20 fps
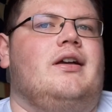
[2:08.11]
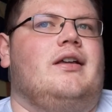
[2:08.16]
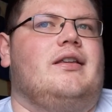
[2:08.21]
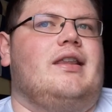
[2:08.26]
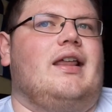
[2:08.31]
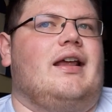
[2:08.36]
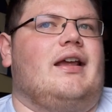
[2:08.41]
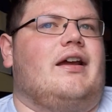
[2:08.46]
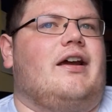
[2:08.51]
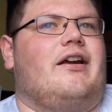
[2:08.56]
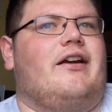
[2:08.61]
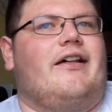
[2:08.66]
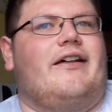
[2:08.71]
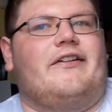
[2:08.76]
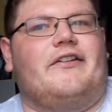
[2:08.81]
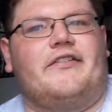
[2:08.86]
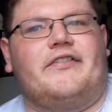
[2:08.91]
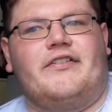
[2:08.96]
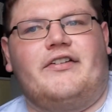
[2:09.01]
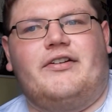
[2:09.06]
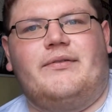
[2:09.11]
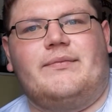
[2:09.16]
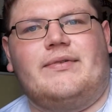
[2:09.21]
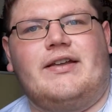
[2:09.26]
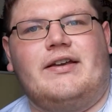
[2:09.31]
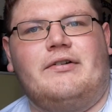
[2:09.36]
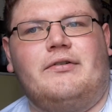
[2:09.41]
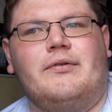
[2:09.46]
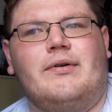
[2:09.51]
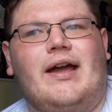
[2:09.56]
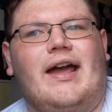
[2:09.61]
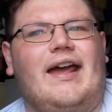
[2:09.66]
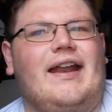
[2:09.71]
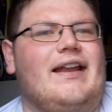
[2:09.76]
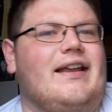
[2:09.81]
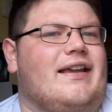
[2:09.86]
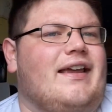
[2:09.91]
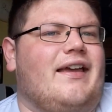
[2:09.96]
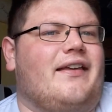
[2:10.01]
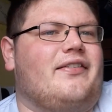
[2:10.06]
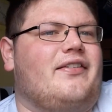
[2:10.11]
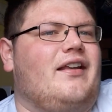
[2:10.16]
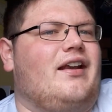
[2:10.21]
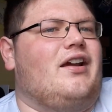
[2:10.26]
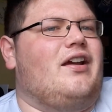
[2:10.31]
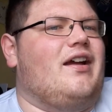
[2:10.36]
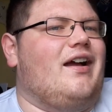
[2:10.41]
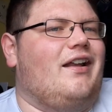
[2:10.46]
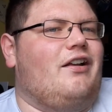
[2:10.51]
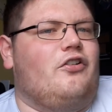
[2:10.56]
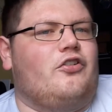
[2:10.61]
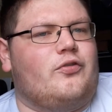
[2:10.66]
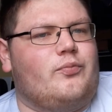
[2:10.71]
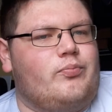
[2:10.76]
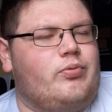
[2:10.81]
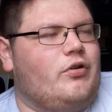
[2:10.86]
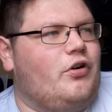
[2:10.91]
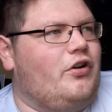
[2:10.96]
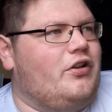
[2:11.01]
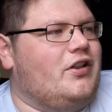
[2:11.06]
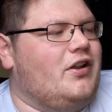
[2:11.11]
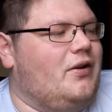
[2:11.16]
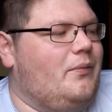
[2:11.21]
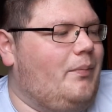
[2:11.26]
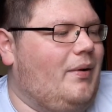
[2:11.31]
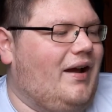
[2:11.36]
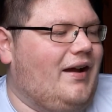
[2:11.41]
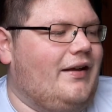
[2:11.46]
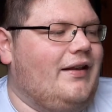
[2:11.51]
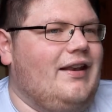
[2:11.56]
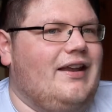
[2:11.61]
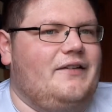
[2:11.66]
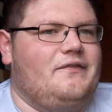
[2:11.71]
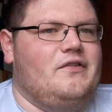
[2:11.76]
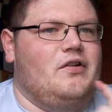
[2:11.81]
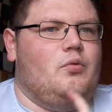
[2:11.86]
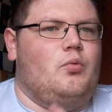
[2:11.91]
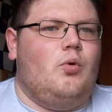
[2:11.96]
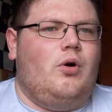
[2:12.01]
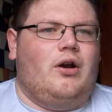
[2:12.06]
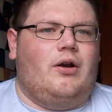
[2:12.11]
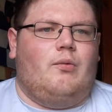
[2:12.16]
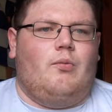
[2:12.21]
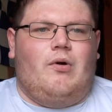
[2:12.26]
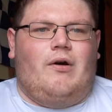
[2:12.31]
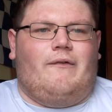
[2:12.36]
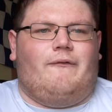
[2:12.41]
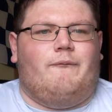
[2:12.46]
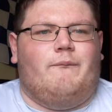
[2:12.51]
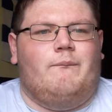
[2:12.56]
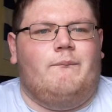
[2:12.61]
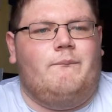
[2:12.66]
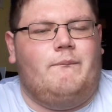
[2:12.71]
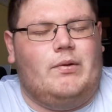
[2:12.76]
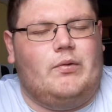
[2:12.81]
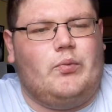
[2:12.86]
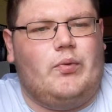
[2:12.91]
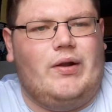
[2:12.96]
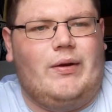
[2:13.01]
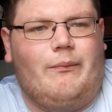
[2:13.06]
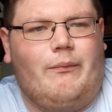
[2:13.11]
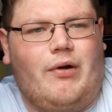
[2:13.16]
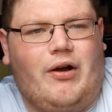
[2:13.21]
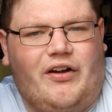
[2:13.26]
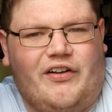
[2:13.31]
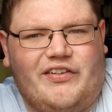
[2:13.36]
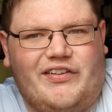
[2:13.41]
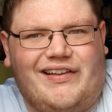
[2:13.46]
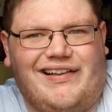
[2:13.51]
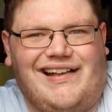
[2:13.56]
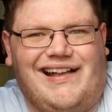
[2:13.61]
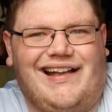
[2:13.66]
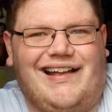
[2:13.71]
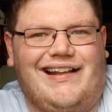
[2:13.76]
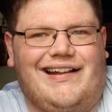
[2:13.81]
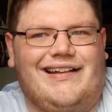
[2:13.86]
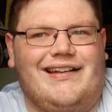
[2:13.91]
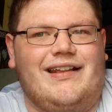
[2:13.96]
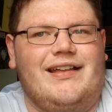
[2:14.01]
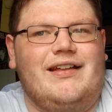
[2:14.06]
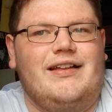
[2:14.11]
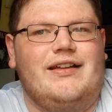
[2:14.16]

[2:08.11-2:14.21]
Then Carl Anderson comes out, Eddie Kingston and Gallows brawl to the back, leaving a one-on-one between Mox and